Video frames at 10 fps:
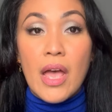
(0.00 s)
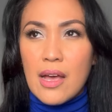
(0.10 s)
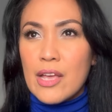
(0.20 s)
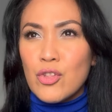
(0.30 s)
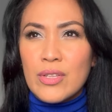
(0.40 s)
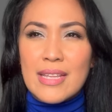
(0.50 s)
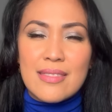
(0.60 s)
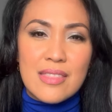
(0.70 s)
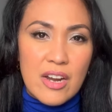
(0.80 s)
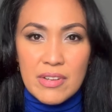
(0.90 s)
I know
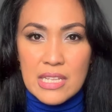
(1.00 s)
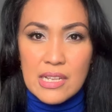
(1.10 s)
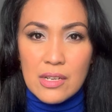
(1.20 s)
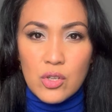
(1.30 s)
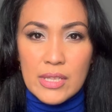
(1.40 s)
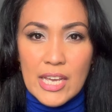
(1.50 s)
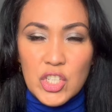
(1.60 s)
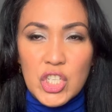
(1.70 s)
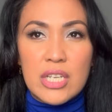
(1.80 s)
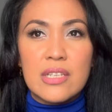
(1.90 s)
that their vanilla
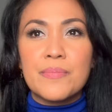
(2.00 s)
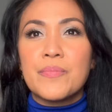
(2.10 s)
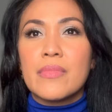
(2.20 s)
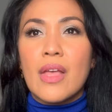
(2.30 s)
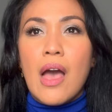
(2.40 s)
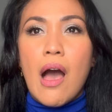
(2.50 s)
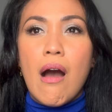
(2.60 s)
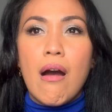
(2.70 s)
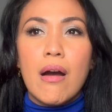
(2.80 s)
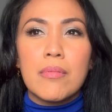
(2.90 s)
collection
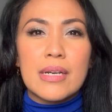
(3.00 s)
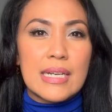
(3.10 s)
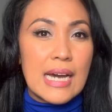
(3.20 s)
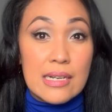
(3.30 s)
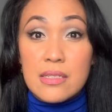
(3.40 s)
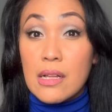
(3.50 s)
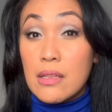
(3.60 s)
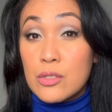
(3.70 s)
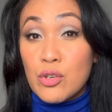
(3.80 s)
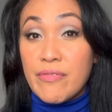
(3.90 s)
um, got a
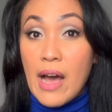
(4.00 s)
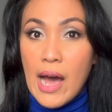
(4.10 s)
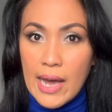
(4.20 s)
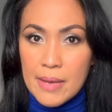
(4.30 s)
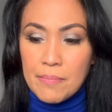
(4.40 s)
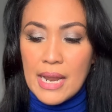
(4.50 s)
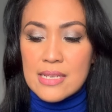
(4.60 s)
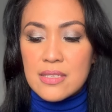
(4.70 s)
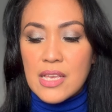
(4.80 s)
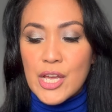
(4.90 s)
lot of hype
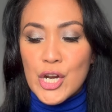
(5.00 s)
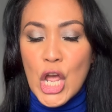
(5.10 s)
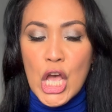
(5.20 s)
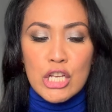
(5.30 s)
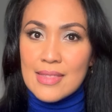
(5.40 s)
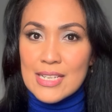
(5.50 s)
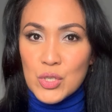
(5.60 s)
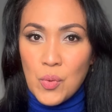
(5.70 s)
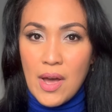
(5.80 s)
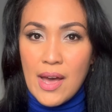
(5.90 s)
last year.
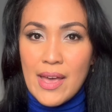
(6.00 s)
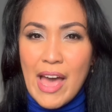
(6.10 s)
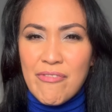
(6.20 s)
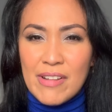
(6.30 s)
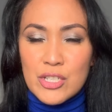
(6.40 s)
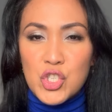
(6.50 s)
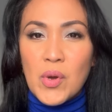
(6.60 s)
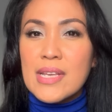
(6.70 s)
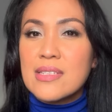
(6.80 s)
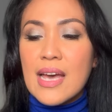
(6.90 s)
That's why I felt so
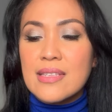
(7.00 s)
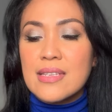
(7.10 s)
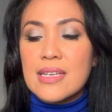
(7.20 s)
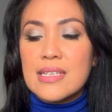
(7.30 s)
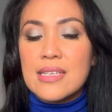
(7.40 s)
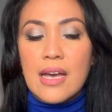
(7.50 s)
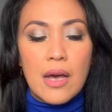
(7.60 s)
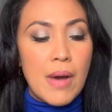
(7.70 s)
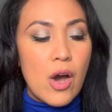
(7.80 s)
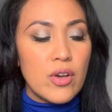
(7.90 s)
excited
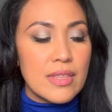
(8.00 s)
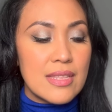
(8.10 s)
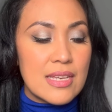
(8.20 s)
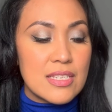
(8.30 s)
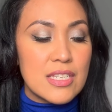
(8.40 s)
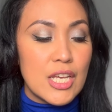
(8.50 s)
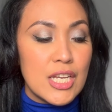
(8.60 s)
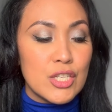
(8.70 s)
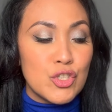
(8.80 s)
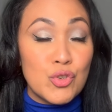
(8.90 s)
about this
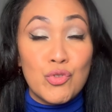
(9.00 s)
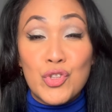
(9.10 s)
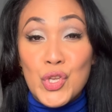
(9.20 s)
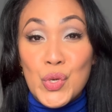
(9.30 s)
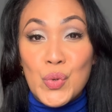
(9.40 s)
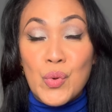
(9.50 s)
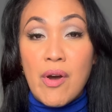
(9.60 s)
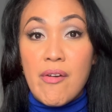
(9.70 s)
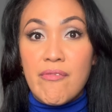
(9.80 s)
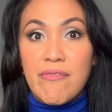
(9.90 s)
two new
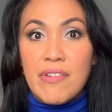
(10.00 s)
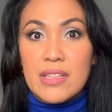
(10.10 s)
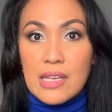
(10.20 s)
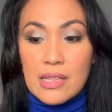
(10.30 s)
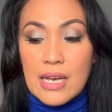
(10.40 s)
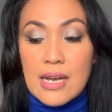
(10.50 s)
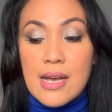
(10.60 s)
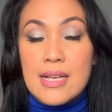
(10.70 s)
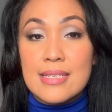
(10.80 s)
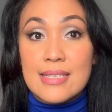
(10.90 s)
vanilla
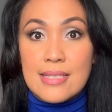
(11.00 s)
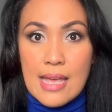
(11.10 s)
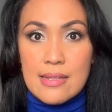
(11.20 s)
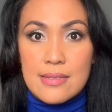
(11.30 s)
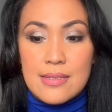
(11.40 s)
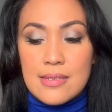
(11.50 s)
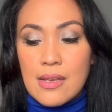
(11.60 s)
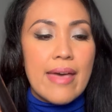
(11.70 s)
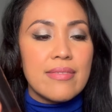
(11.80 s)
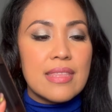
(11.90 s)
scents.
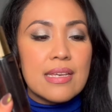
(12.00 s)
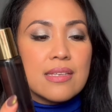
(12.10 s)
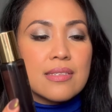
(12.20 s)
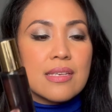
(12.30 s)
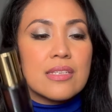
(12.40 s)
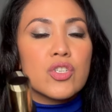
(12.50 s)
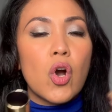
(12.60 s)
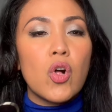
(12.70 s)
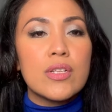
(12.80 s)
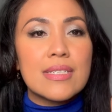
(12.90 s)
And this is
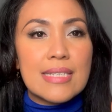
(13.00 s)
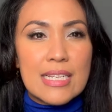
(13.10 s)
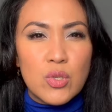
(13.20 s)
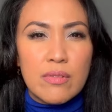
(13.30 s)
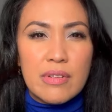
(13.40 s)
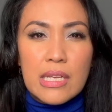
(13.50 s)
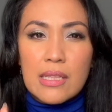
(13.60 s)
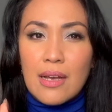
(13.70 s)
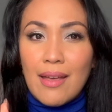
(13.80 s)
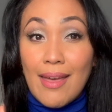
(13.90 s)
called Sensual
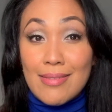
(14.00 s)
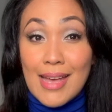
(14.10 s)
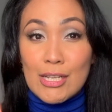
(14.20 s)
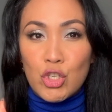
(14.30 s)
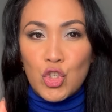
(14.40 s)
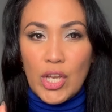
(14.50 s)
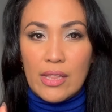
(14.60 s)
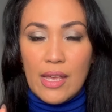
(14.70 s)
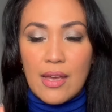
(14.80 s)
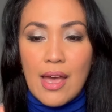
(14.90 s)
Vanilla and
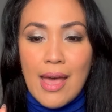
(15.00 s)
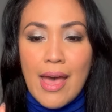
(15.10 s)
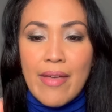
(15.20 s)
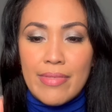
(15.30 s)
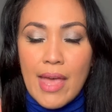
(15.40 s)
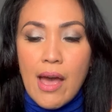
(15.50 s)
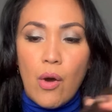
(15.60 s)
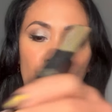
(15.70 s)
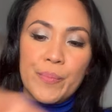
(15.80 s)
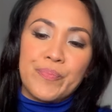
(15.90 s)
Angelic.
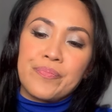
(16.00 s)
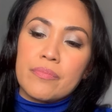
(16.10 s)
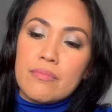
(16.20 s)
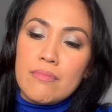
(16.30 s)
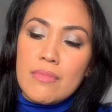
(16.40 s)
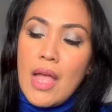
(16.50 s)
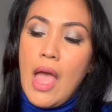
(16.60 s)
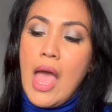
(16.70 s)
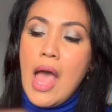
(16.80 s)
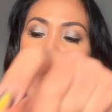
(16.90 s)
Now,
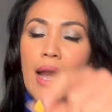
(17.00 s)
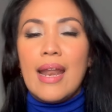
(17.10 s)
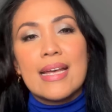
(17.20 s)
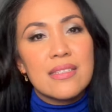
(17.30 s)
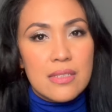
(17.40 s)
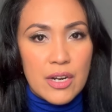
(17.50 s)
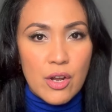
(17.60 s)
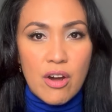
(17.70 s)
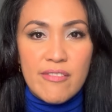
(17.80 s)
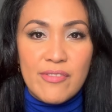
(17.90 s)
let's start
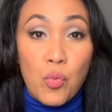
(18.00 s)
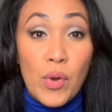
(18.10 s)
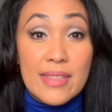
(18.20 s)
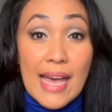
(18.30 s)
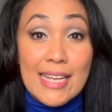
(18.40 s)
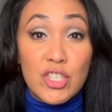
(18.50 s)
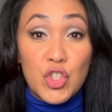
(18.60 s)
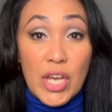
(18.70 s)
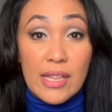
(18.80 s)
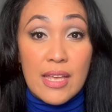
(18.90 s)
off with
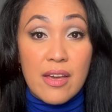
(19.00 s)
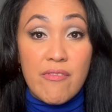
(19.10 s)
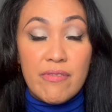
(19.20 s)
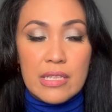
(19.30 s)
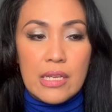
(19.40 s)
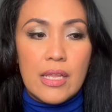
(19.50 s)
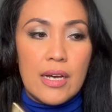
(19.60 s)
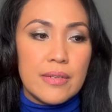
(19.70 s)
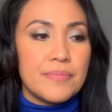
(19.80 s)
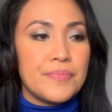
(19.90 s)
Angelic Vanilla.